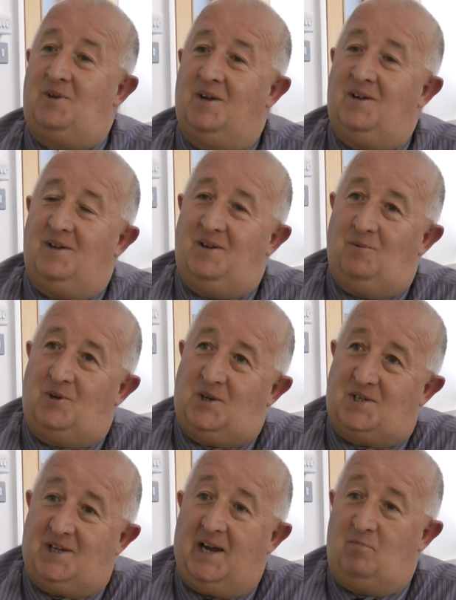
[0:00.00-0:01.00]

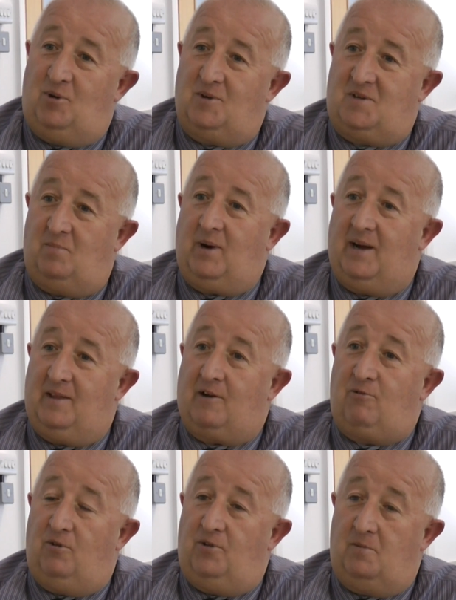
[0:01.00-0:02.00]
which are signposted by
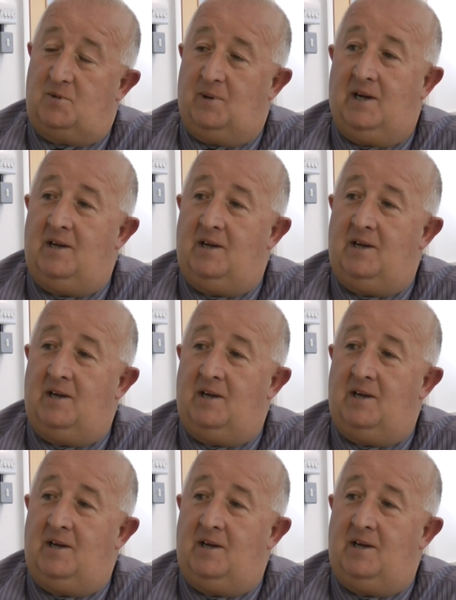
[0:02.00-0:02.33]
the growth hubs,